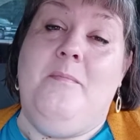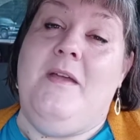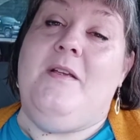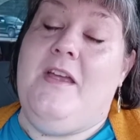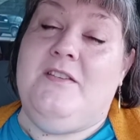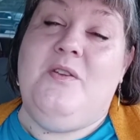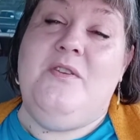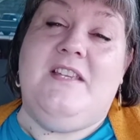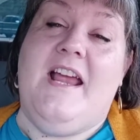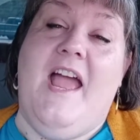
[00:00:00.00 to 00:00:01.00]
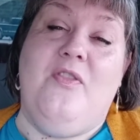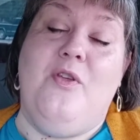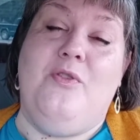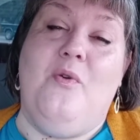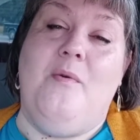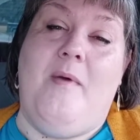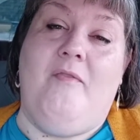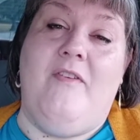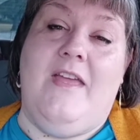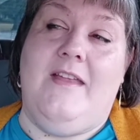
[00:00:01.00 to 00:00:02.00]
But as soon as I got through throwing my
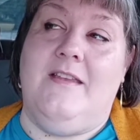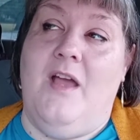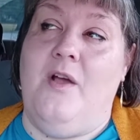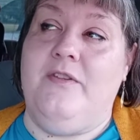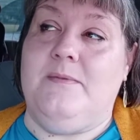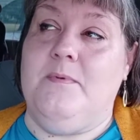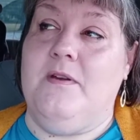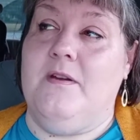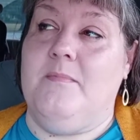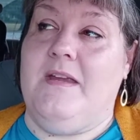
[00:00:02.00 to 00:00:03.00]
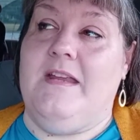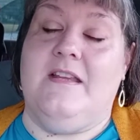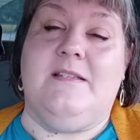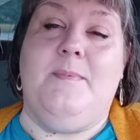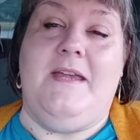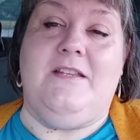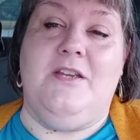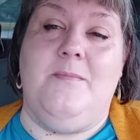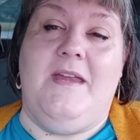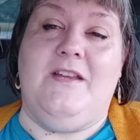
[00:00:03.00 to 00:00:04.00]
fit, the Holy Spirit began to speak
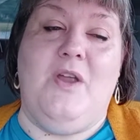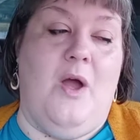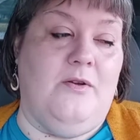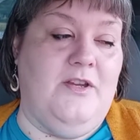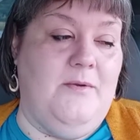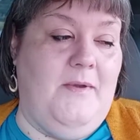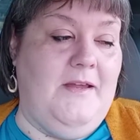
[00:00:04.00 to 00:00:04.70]
to me and talk to